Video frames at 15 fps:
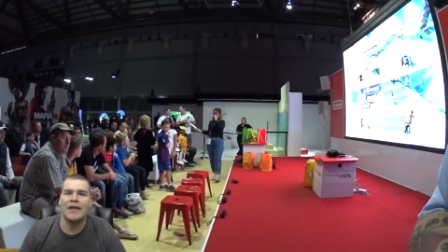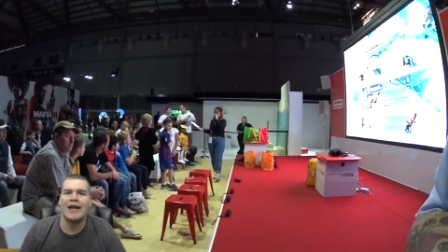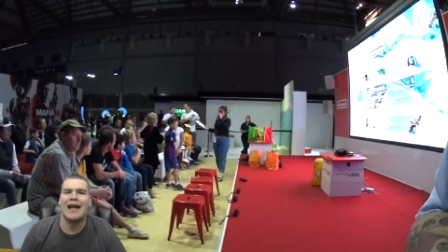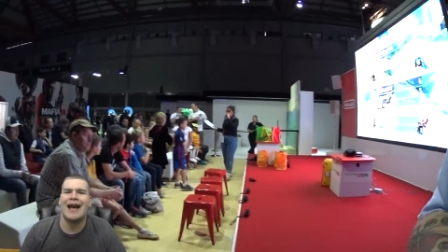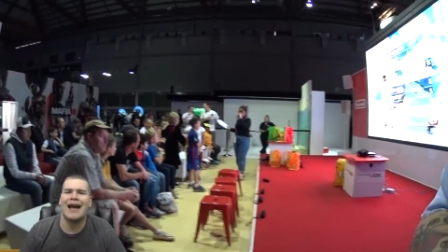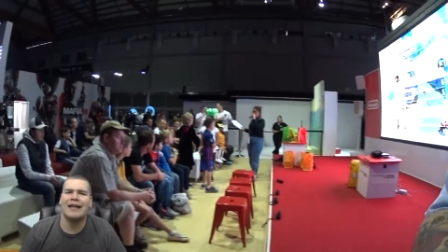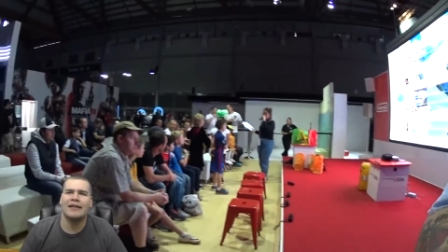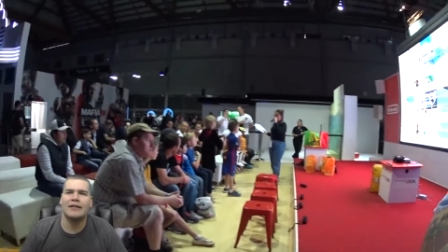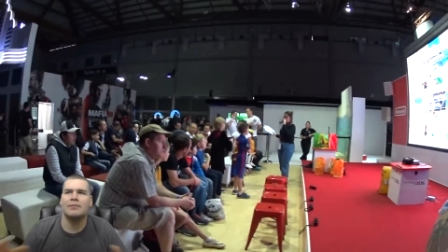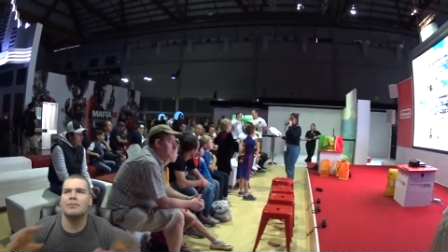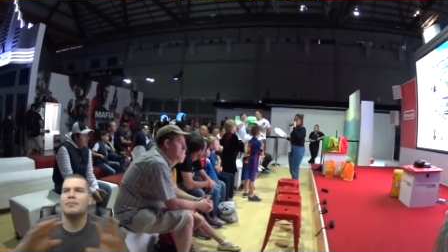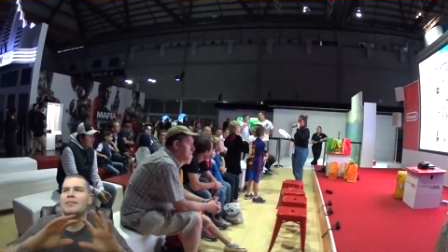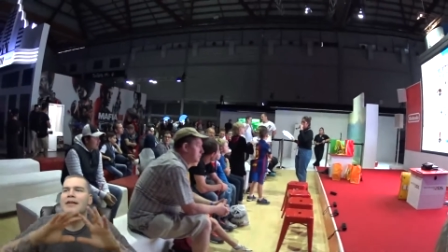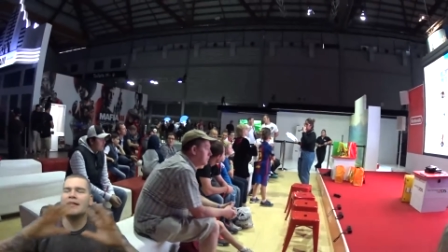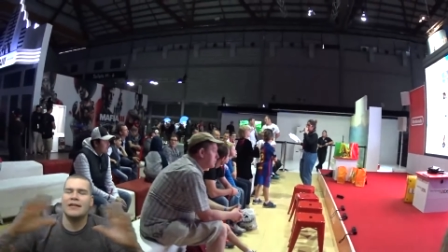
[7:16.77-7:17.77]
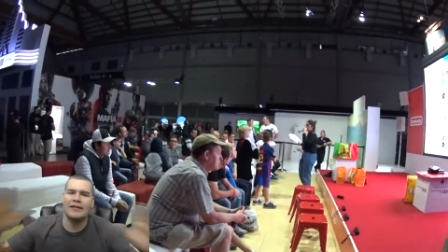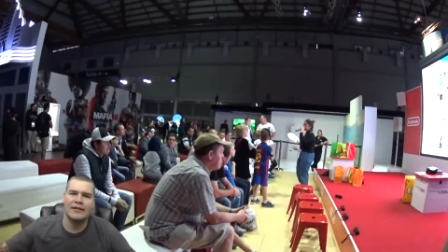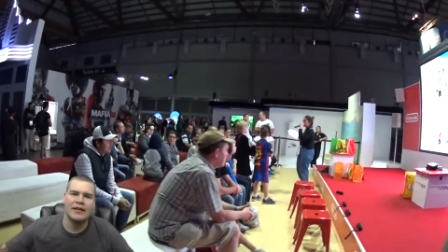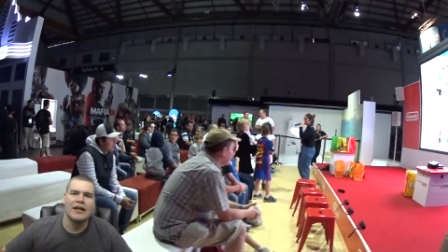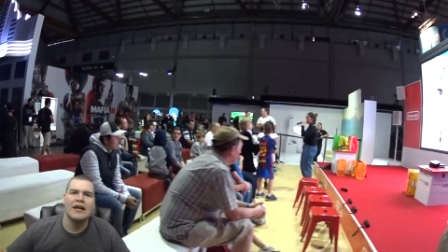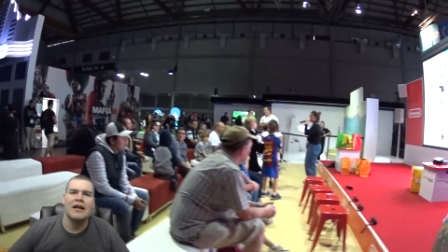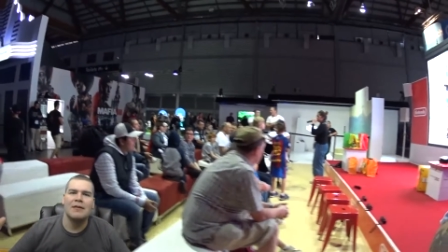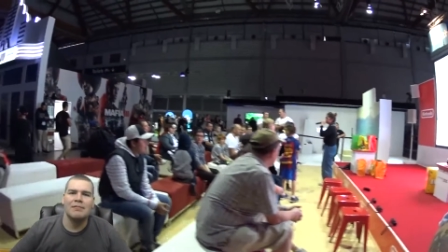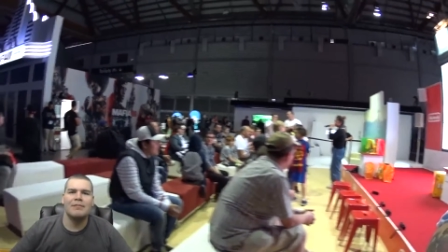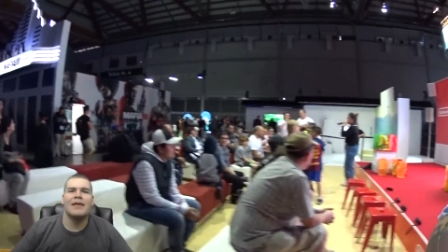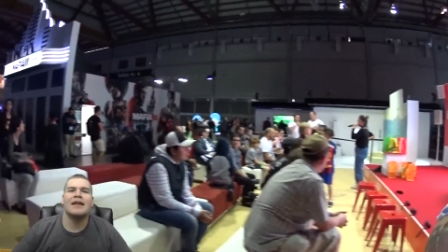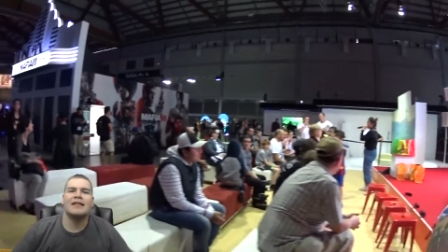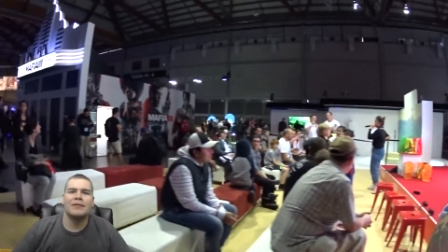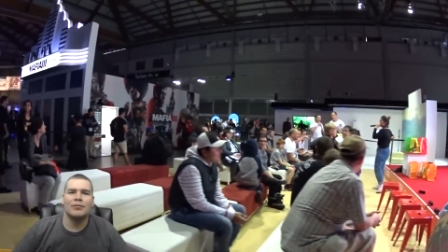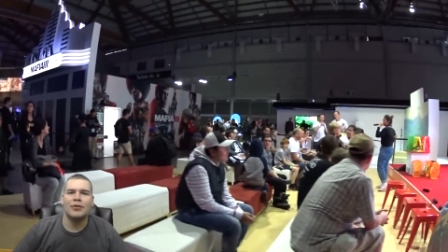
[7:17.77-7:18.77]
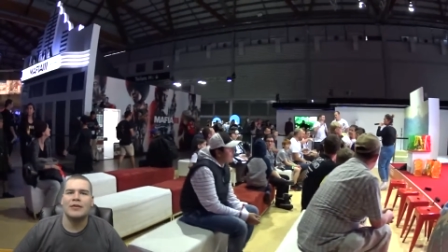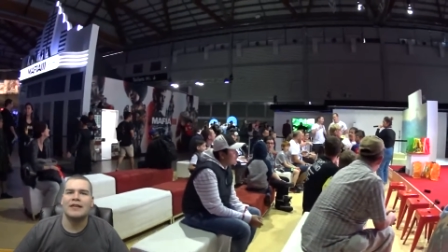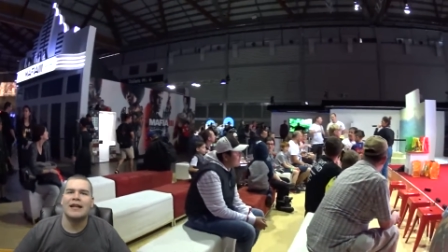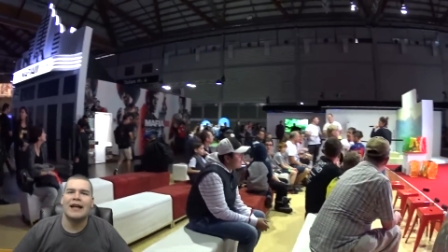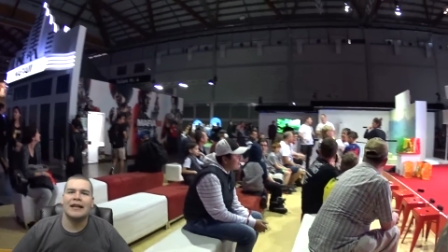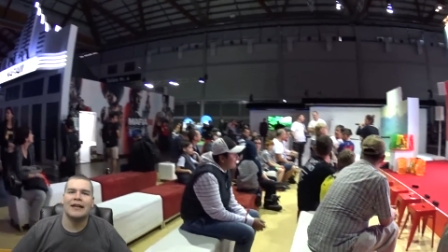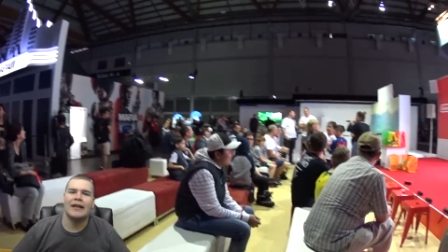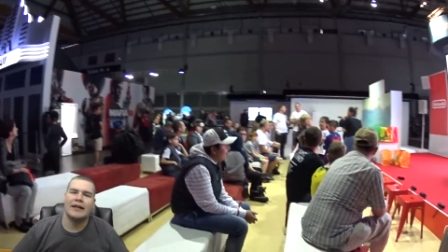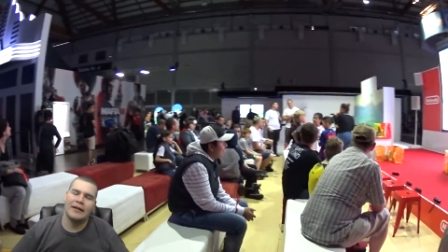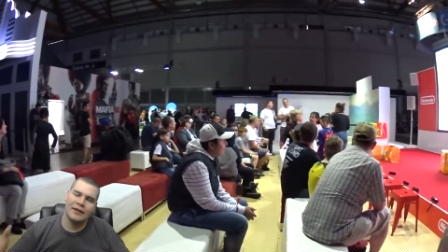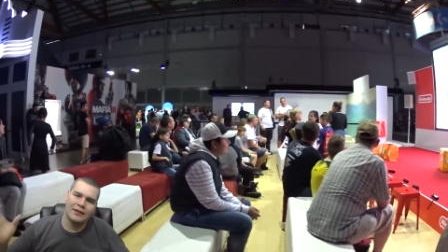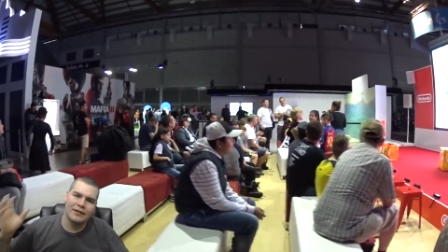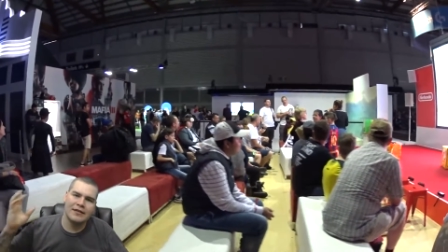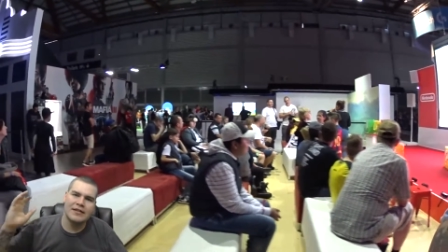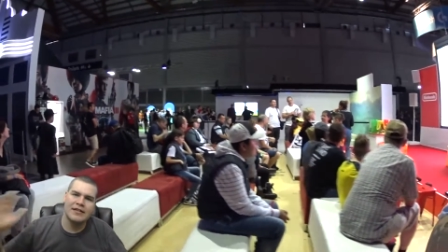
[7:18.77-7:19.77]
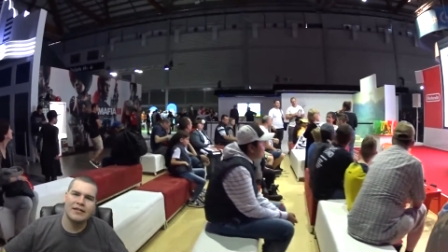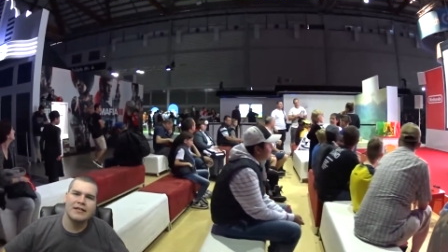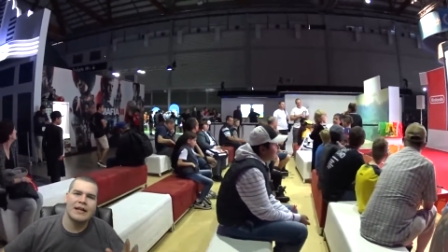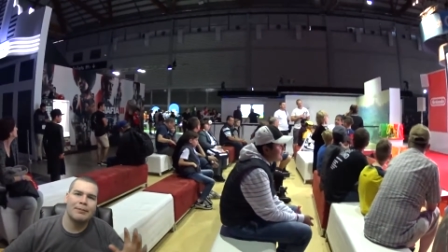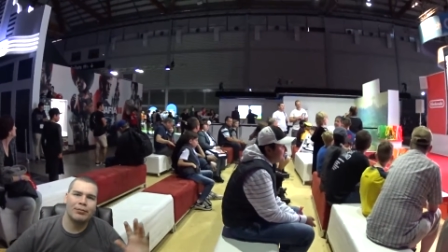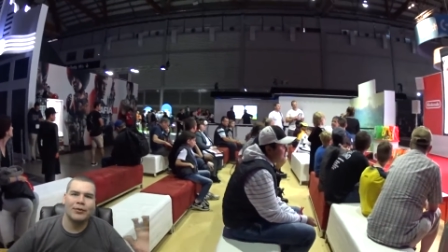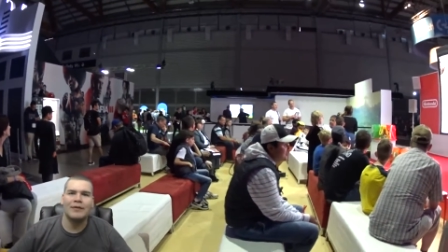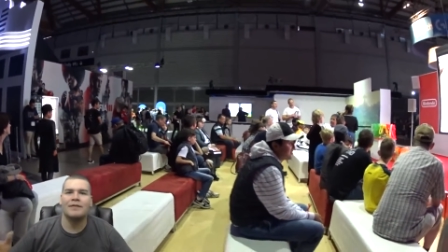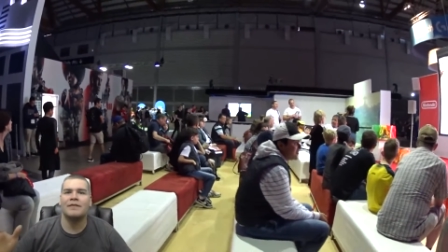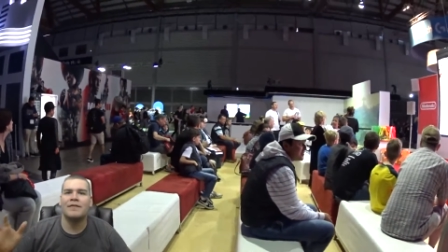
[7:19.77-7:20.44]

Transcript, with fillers: They had the biggest massive booth, and they had like separate